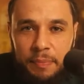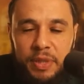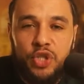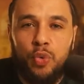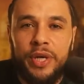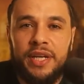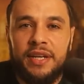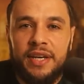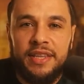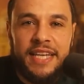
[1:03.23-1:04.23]
between
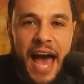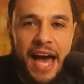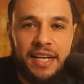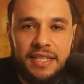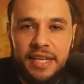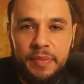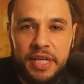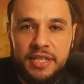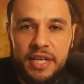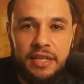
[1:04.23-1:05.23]
the
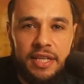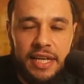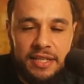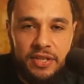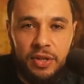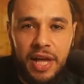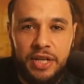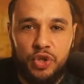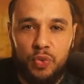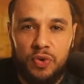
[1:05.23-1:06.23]
academics and the
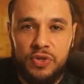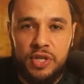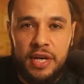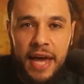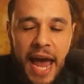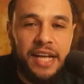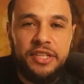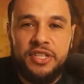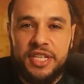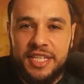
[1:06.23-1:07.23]
intellectuals and
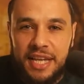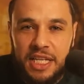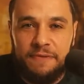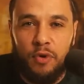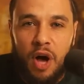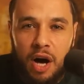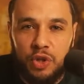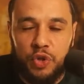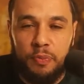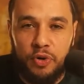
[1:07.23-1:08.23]
the successful
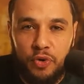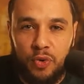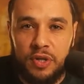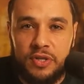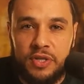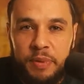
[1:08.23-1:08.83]
entrepreneurs.